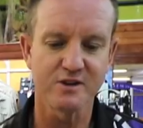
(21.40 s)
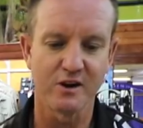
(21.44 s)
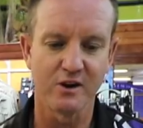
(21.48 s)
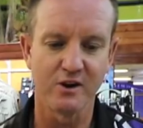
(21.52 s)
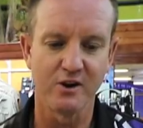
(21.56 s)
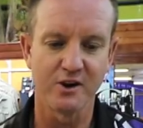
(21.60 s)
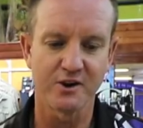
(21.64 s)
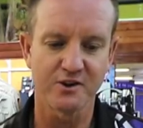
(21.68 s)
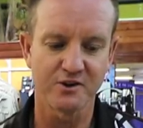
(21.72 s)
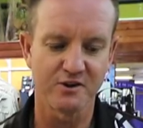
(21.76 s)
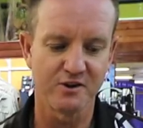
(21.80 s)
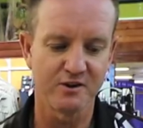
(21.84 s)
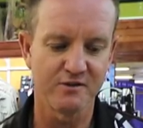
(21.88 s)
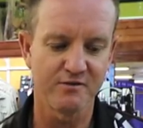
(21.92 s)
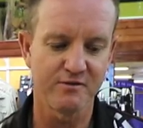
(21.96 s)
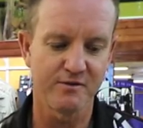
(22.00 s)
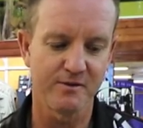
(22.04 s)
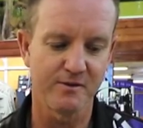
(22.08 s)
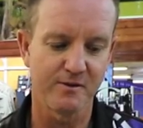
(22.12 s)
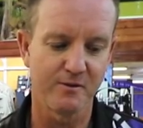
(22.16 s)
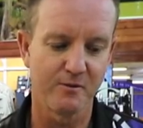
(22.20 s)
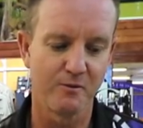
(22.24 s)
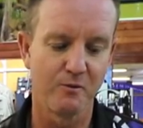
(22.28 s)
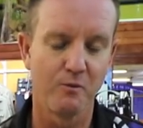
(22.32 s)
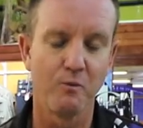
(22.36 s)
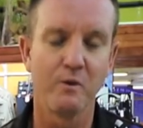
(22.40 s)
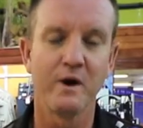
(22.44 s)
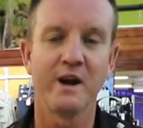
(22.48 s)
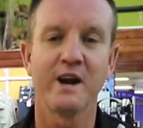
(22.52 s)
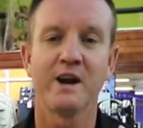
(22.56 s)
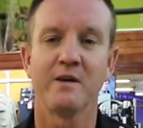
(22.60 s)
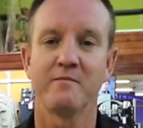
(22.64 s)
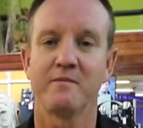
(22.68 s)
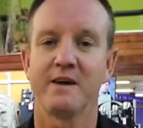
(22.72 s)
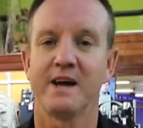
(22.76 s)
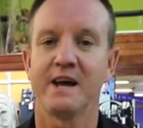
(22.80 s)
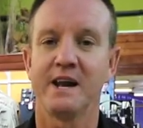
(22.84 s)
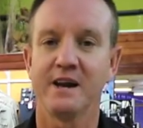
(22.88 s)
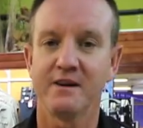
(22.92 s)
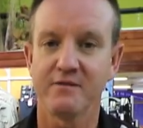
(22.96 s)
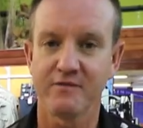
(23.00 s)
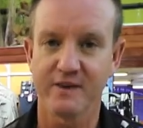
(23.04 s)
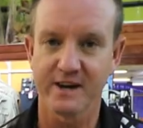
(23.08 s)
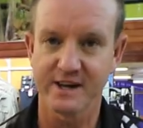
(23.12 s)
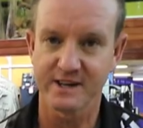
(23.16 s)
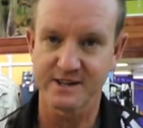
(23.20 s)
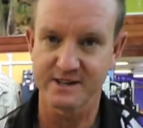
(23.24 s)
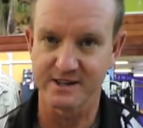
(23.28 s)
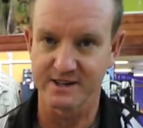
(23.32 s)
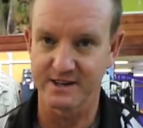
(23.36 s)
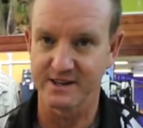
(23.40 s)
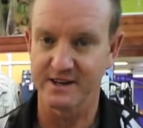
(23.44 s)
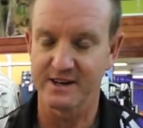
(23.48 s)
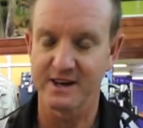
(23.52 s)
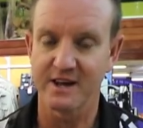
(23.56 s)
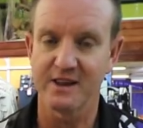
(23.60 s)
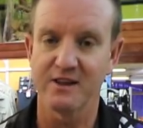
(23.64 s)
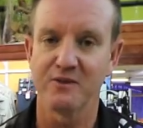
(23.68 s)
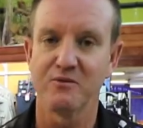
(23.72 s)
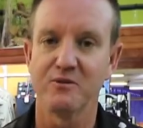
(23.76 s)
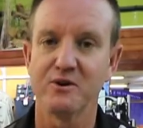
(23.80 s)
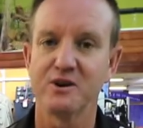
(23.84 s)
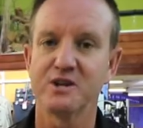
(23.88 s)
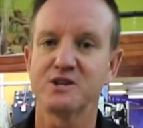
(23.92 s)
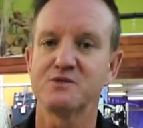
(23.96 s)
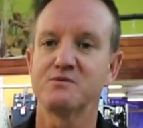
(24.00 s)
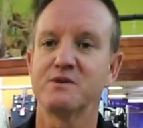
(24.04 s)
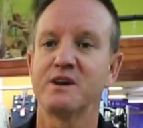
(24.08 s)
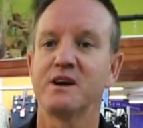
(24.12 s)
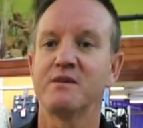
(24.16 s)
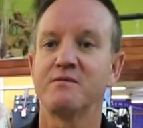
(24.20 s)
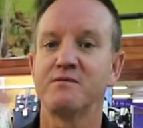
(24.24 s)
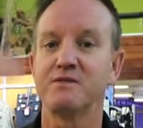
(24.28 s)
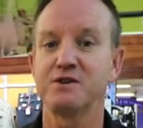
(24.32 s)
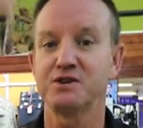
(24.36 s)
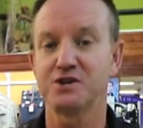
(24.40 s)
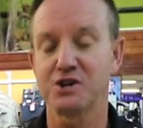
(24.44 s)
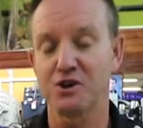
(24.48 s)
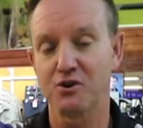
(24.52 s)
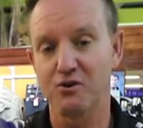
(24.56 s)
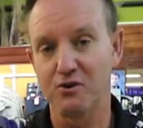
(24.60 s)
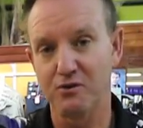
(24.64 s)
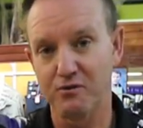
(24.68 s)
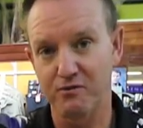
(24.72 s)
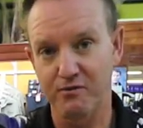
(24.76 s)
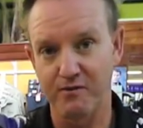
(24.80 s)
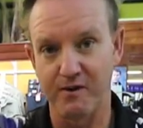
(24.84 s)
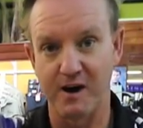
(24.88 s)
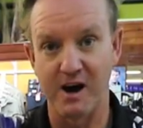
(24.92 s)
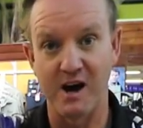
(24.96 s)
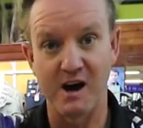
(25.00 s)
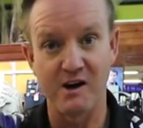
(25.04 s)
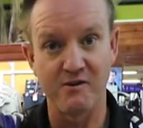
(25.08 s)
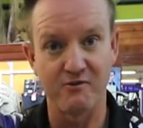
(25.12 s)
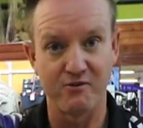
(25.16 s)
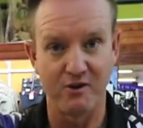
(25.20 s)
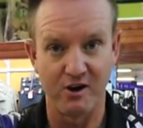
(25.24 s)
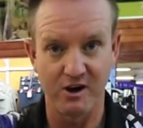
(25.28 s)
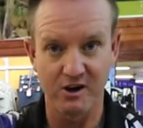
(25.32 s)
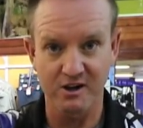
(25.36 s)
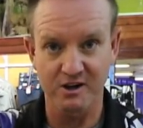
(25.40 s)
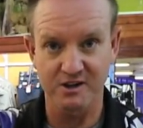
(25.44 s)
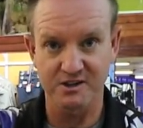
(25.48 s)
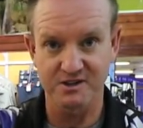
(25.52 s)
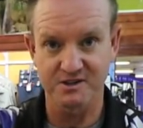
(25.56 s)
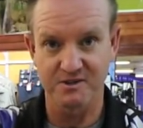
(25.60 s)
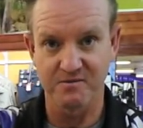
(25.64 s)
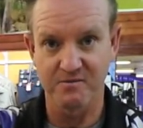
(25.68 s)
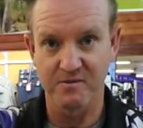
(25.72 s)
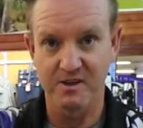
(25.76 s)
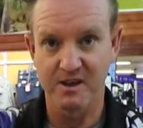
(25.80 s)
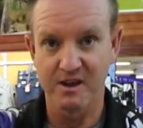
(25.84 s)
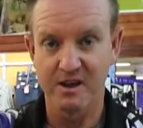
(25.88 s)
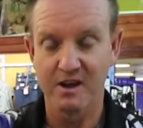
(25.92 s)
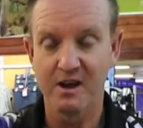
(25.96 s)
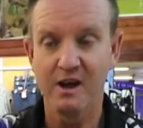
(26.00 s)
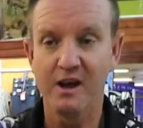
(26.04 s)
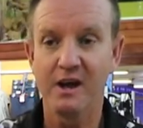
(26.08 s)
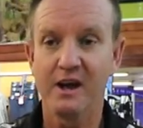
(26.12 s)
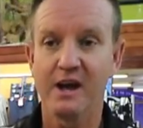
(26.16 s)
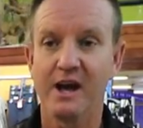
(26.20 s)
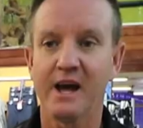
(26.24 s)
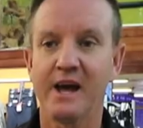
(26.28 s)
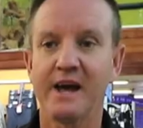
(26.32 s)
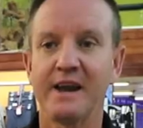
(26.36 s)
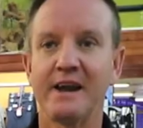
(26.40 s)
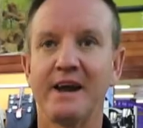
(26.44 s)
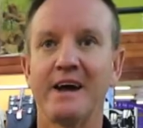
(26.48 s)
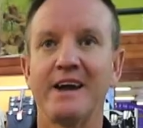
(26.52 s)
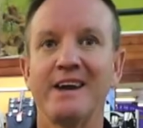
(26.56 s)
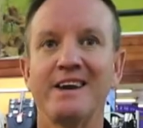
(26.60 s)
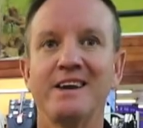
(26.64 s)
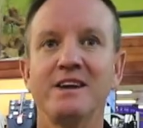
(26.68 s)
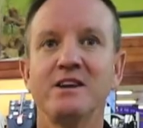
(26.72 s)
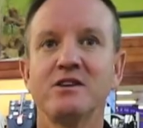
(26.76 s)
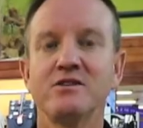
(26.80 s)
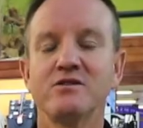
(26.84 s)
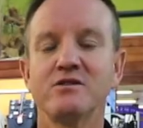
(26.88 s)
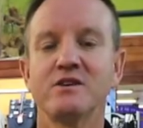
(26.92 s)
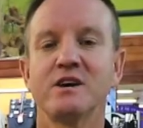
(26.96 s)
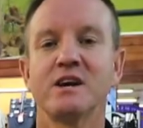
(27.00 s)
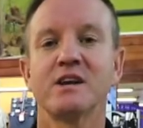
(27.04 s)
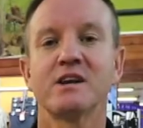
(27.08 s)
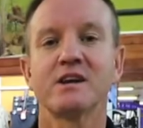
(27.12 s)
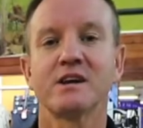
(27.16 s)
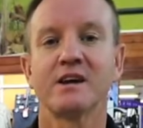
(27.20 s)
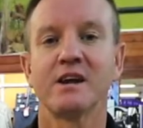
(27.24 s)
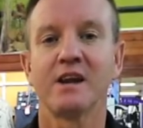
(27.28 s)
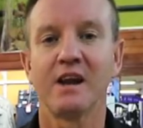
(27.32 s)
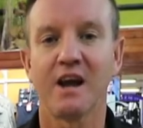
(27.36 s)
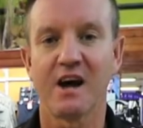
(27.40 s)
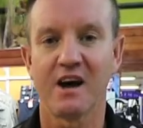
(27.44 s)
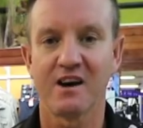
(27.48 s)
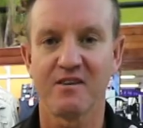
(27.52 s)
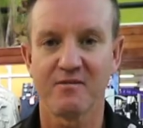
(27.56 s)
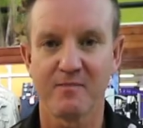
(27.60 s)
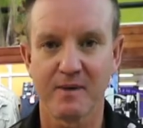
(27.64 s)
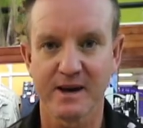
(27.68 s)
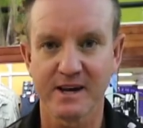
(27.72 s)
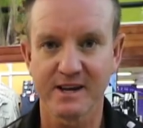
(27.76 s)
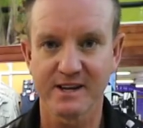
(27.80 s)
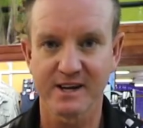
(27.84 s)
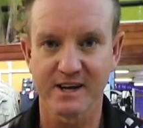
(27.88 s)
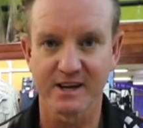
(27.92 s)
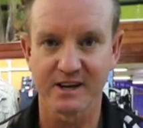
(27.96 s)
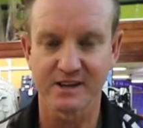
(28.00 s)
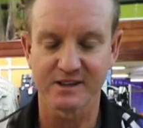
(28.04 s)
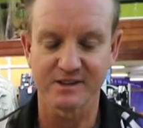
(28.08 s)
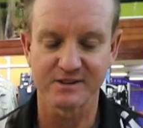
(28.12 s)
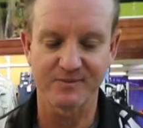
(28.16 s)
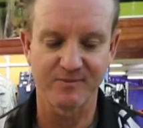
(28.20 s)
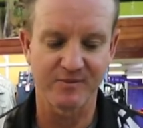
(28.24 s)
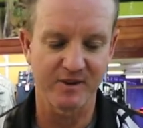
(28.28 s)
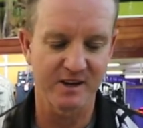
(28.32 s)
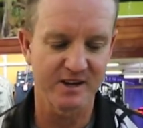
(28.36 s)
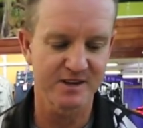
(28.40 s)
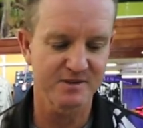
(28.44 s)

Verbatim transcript: a lot of when I'm elevated. In other words, when I'm fishing off high rocks and I need to get a live bait out.